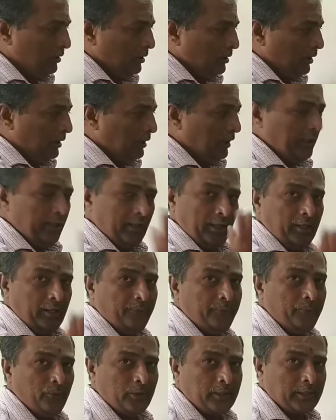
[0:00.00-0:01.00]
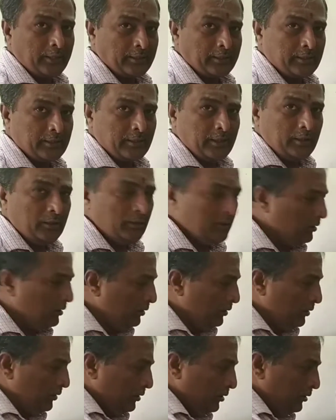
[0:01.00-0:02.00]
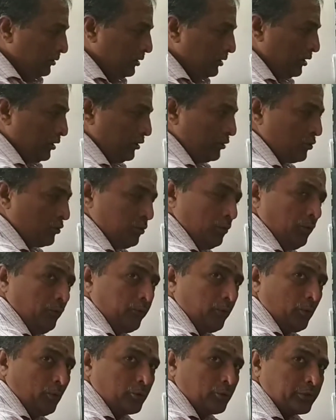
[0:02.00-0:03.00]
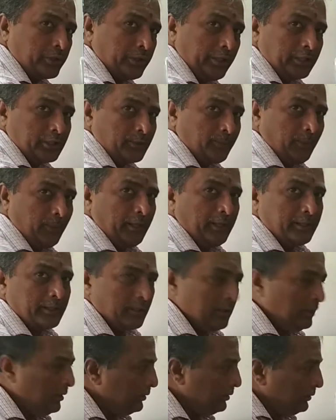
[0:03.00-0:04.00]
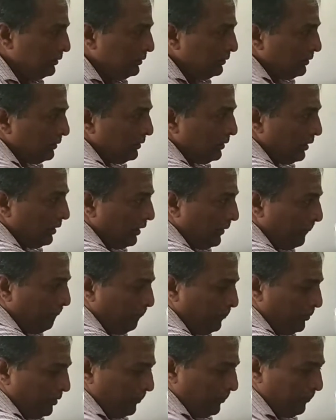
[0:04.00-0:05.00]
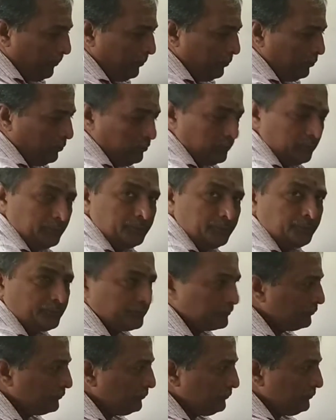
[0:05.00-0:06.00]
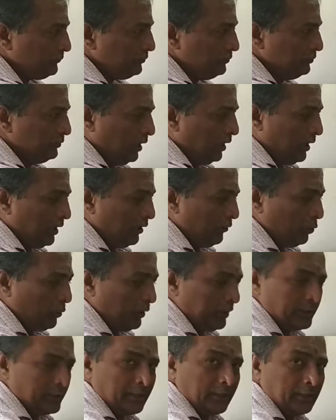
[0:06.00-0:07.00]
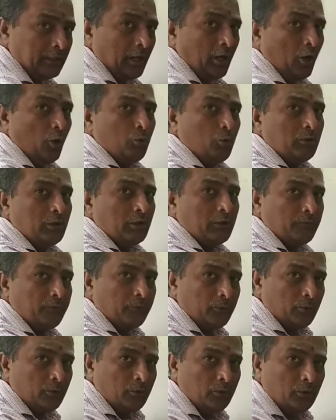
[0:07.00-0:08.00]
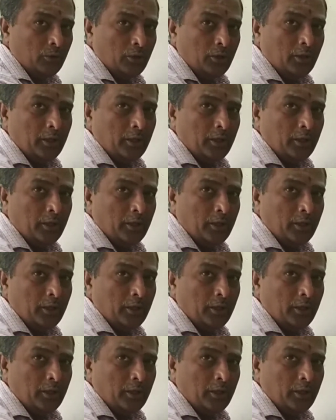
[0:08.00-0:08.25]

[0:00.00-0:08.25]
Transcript: real flow, whereas the inner flow is called as money flow. There are two flows. First flow is the real